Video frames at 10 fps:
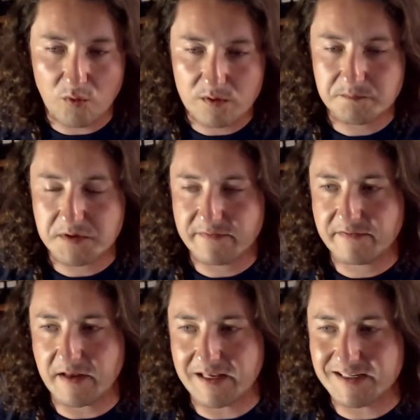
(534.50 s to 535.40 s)

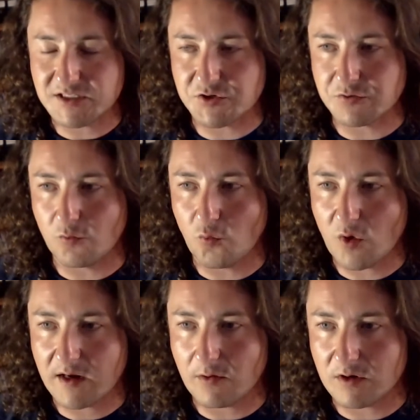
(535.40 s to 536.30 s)
fed into
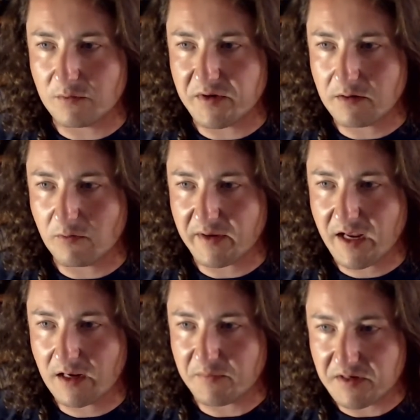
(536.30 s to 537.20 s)
why I want to become a
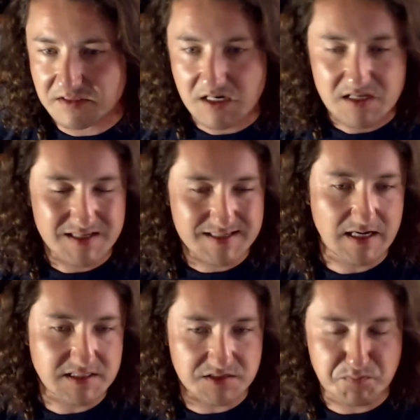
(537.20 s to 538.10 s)
mechanic, because this guy
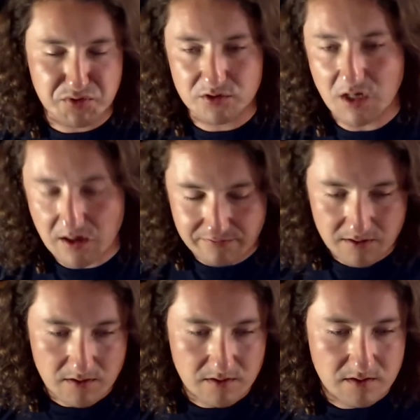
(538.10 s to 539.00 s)
just pulled off
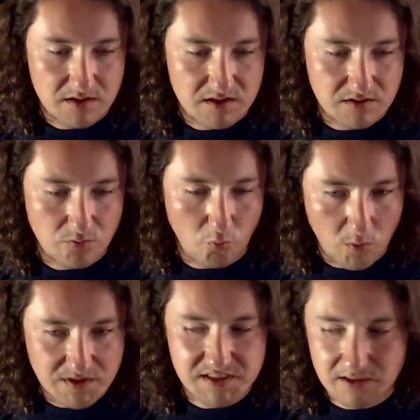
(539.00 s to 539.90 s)

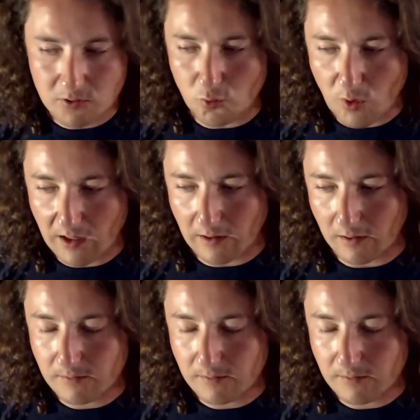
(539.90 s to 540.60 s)
one single wire,